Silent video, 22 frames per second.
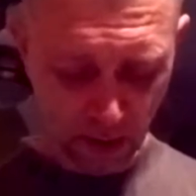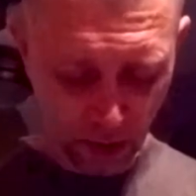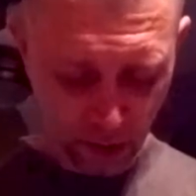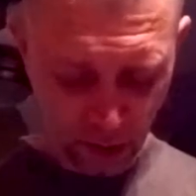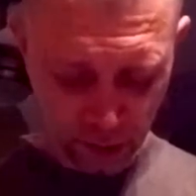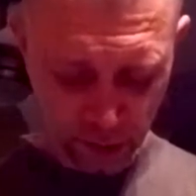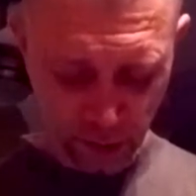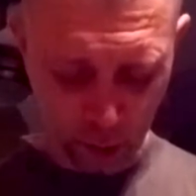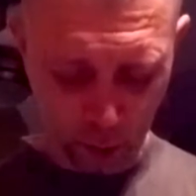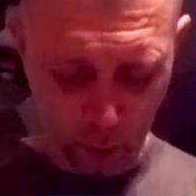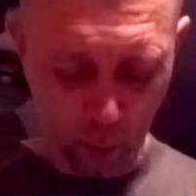
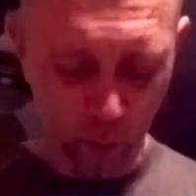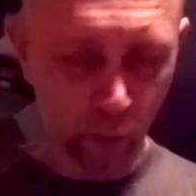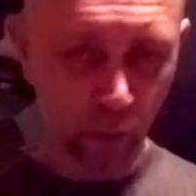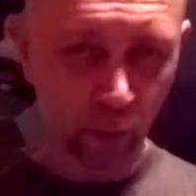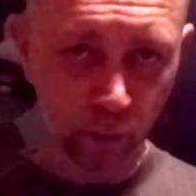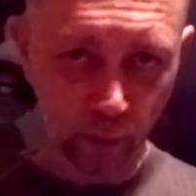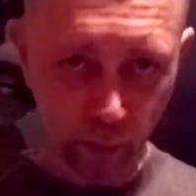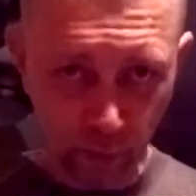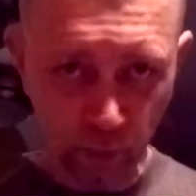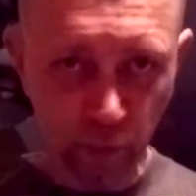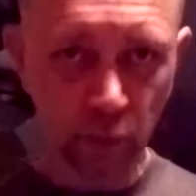So
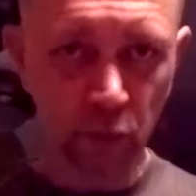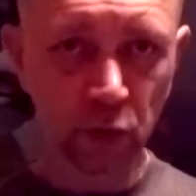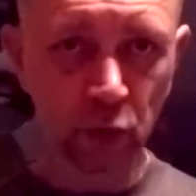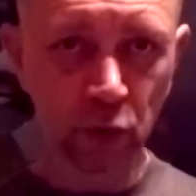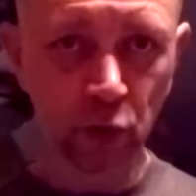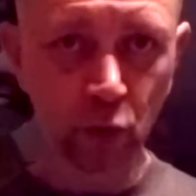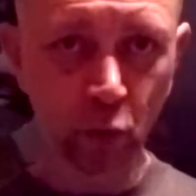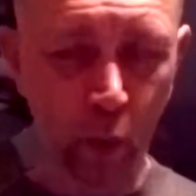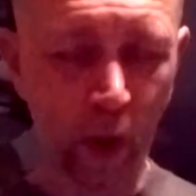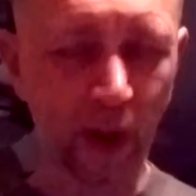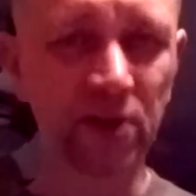
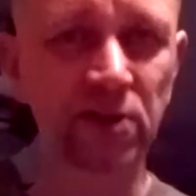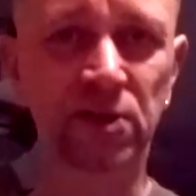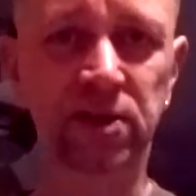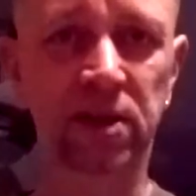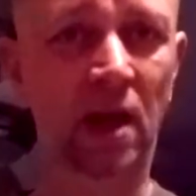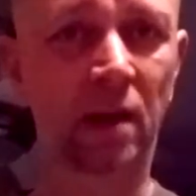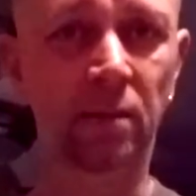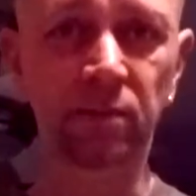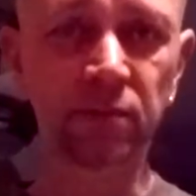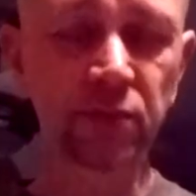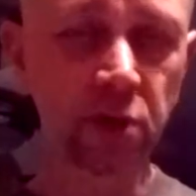wind
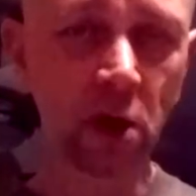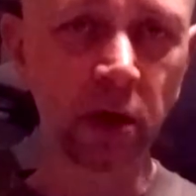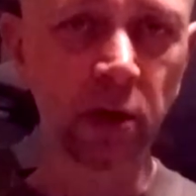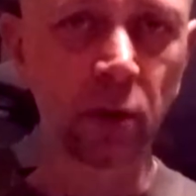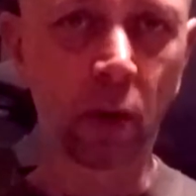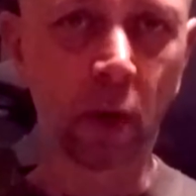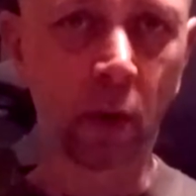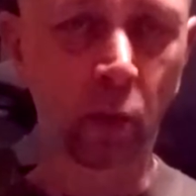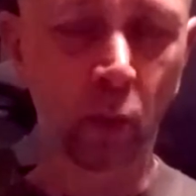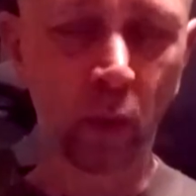slam, that's all you want.